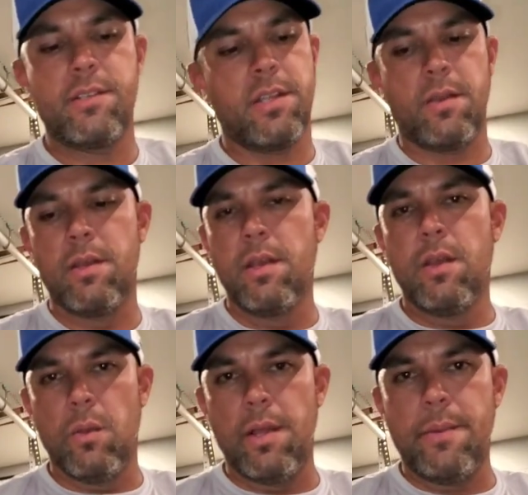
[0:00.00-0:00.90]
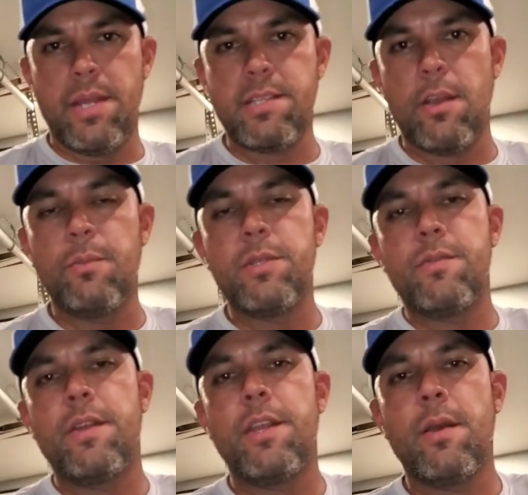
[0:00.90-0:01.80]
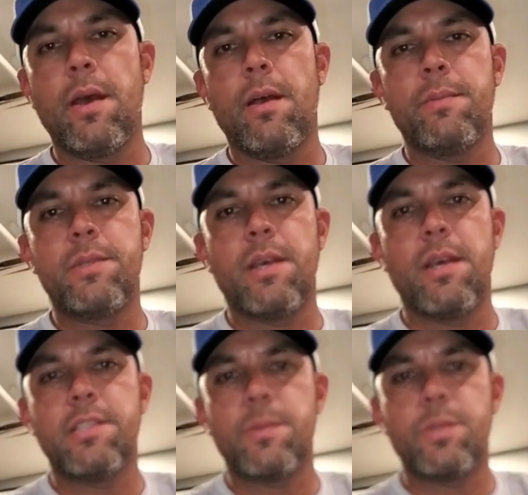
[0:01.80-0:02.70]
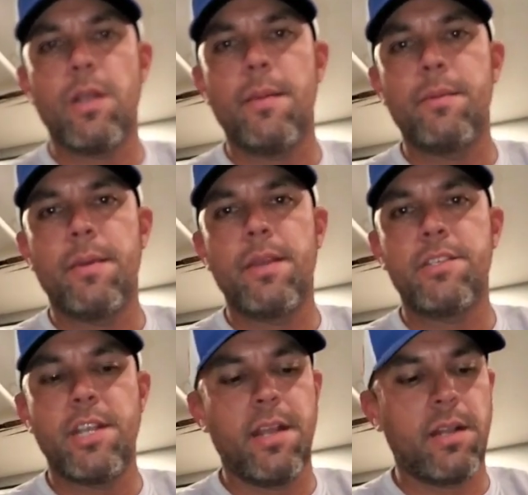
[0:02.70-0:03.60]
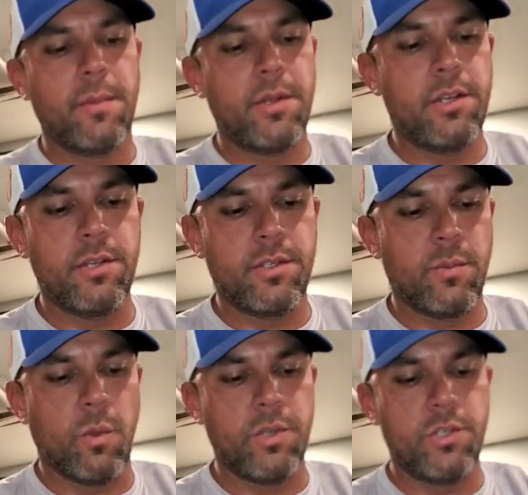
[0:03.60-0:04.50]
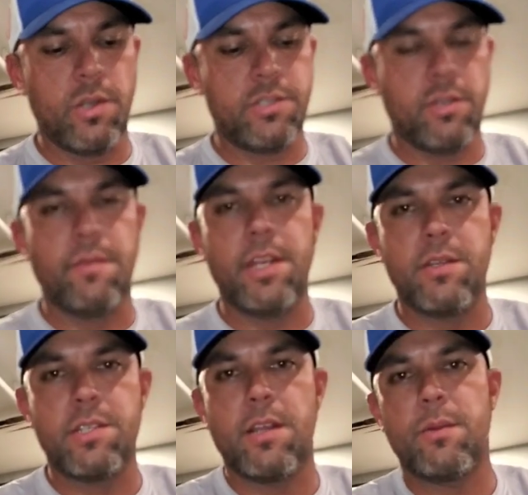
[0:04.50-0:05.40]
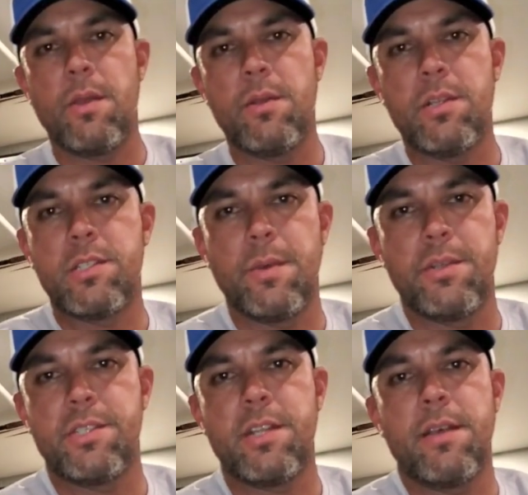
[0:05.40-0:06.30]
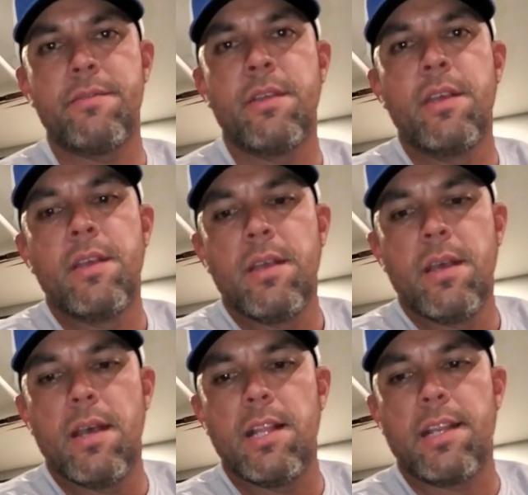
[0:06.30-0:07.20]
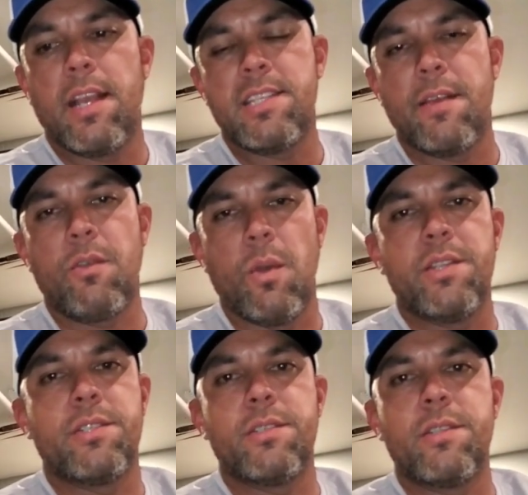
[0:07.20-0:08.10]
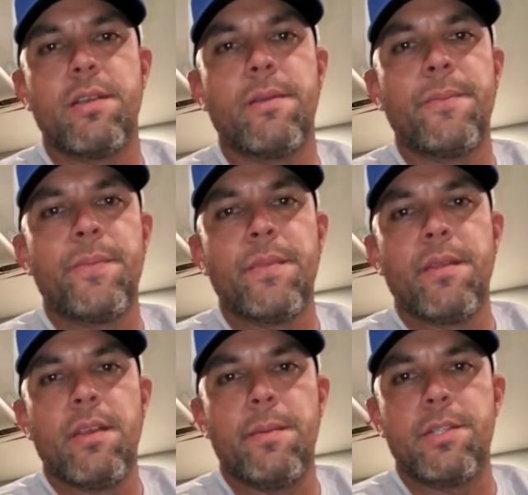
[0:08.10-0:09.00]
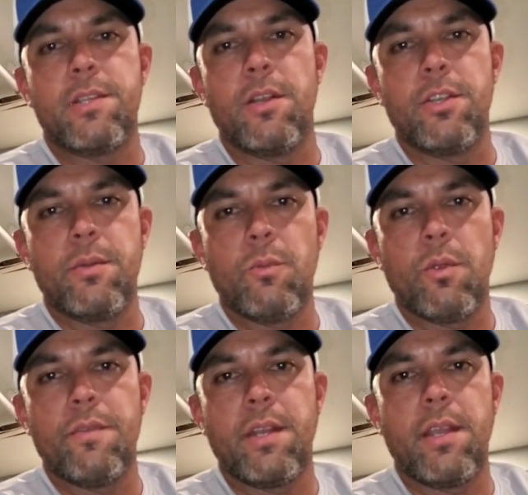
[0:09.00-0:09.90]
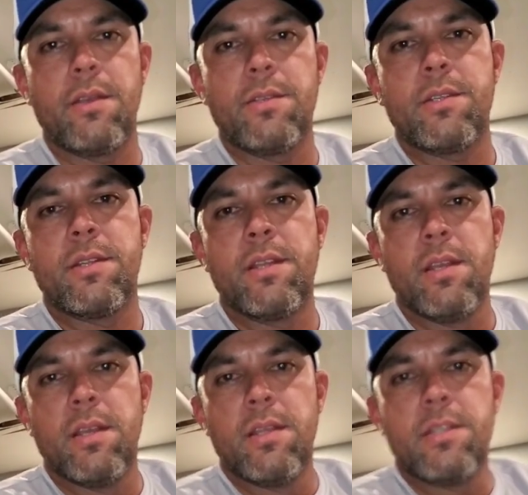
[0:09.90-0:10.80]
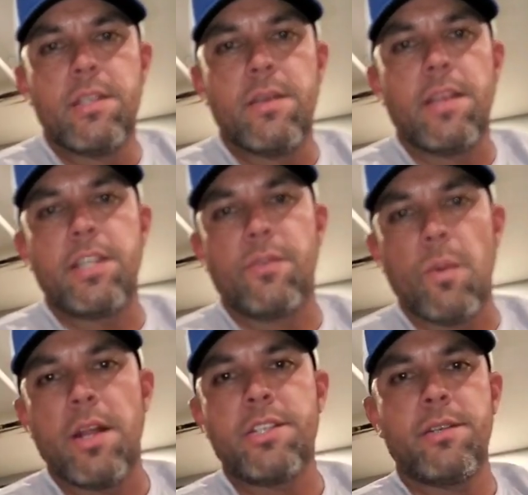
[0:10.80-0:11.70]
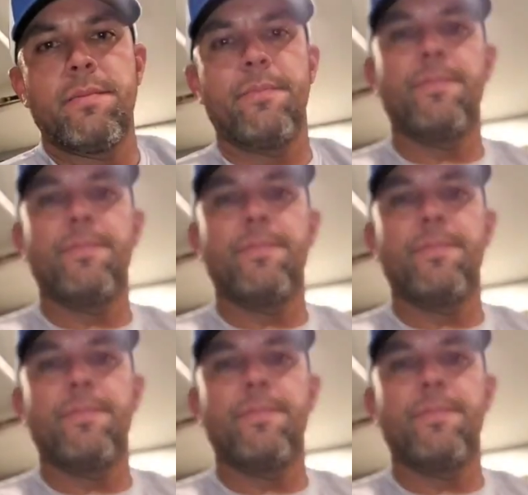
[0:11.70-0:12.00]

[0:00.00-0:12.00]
So well, anyways, I hope this video helped. Subscribe to my channel. I'm going to do some more instructional videos down the road on some other stuff. A lot of guys have questions, so I'm going to start doing more videos. So thanks for watching.